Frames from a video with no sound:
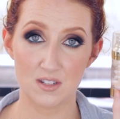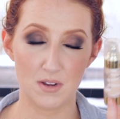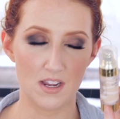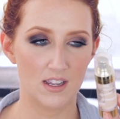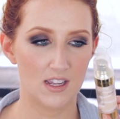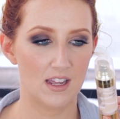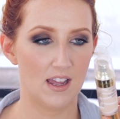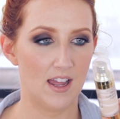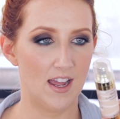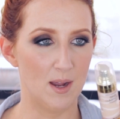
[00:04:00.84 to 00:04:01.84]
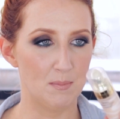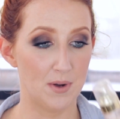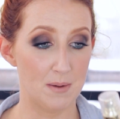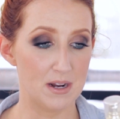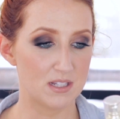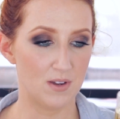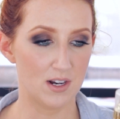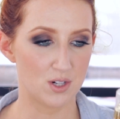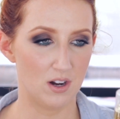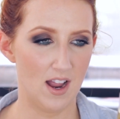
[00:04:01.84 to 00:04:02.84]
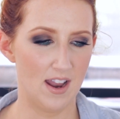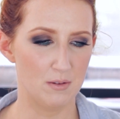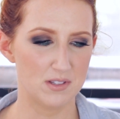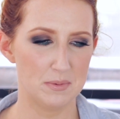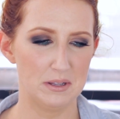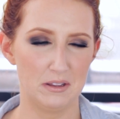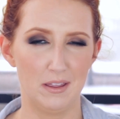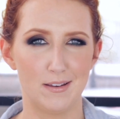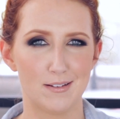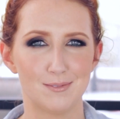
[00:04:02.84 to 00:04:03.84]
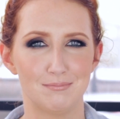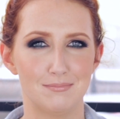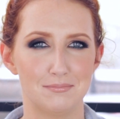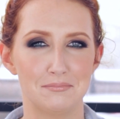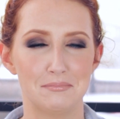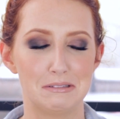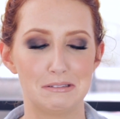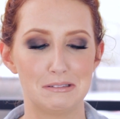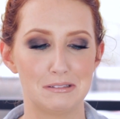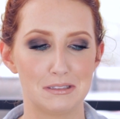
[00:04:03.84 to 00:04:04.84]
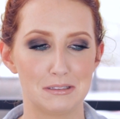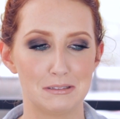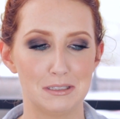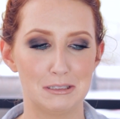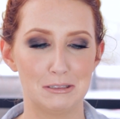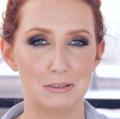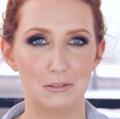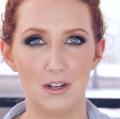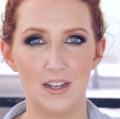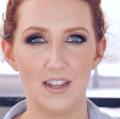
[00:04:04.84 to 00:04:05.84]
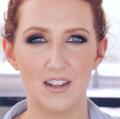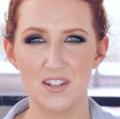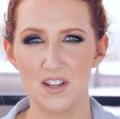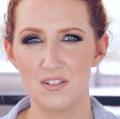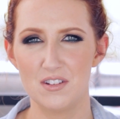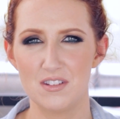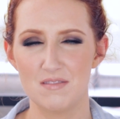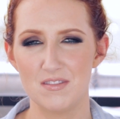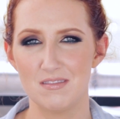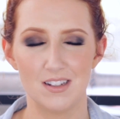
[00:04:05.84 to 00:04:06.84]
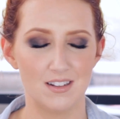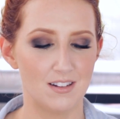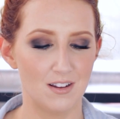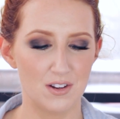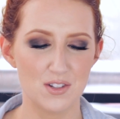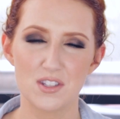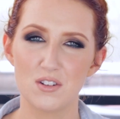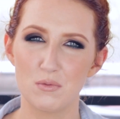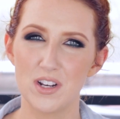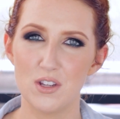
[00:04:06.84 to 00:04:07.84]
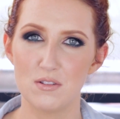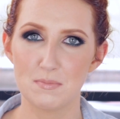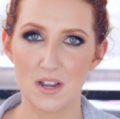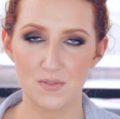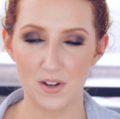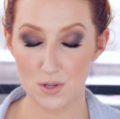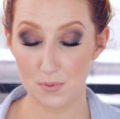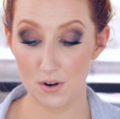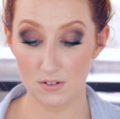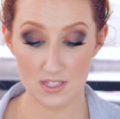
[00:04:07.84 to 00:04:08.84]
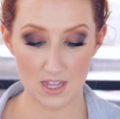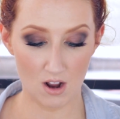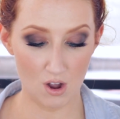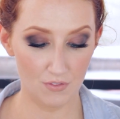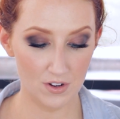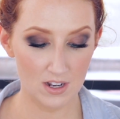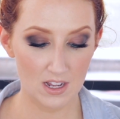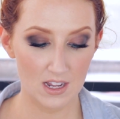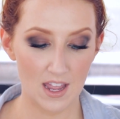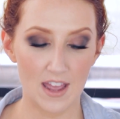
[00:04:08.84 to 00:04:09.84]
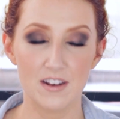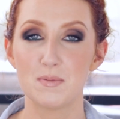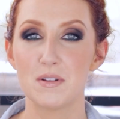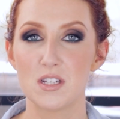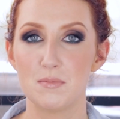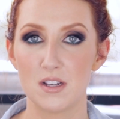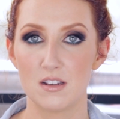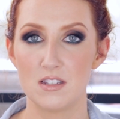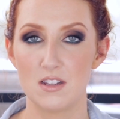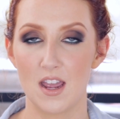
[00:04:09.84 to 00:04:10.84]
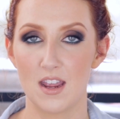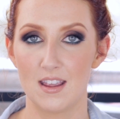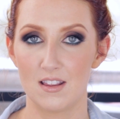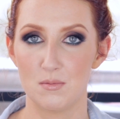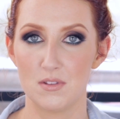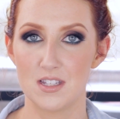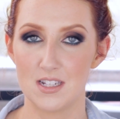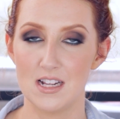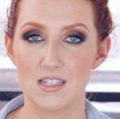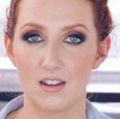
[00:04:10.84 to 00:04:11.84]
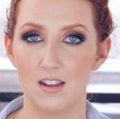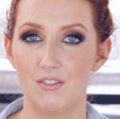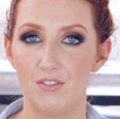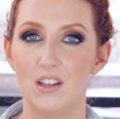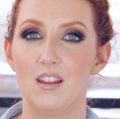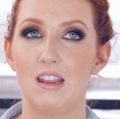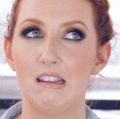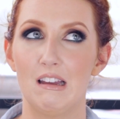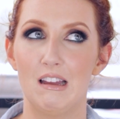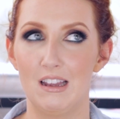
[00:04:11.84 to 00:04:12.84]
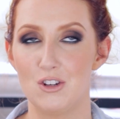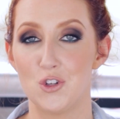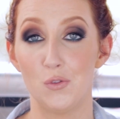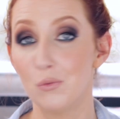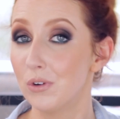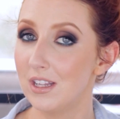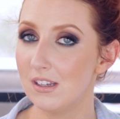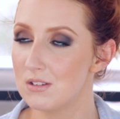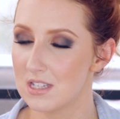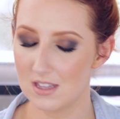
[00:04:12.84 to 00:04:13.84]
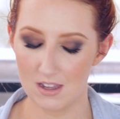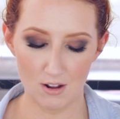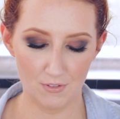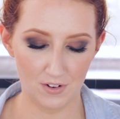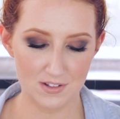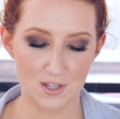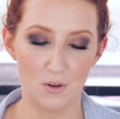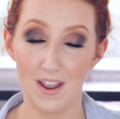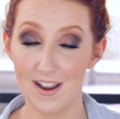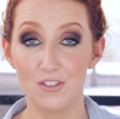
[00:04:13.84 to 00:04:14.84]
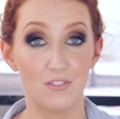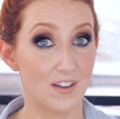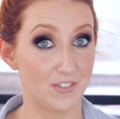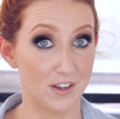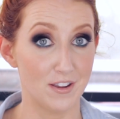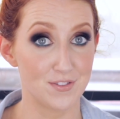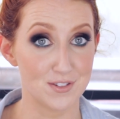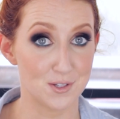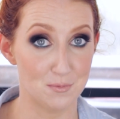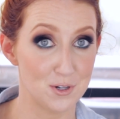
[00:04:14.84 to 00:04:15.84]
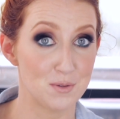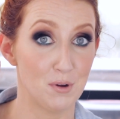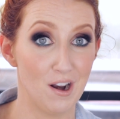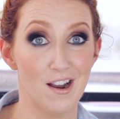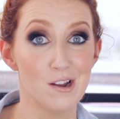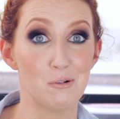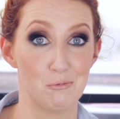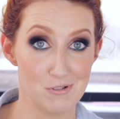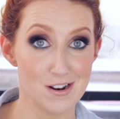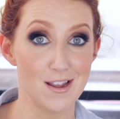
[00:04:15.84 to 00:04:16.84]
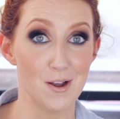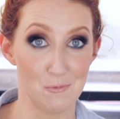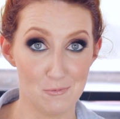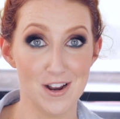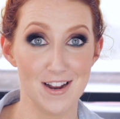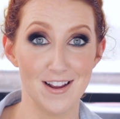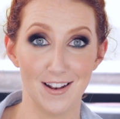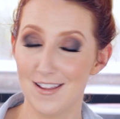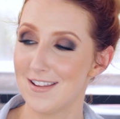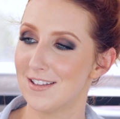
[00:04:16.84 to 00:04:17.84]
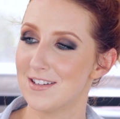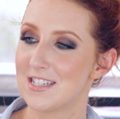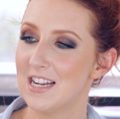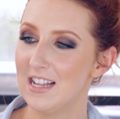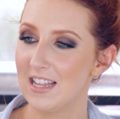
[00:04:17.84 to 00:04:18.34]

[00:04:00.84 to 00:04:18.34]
to me, by Max Factor, and I was a bit like, I don't know, I just don't really use Max Factor products that often, and especially because you can't get them in the States, I kind of feel like I shouldn't really use it that often. So I hate the fact that I like this so much, but I really, really like this.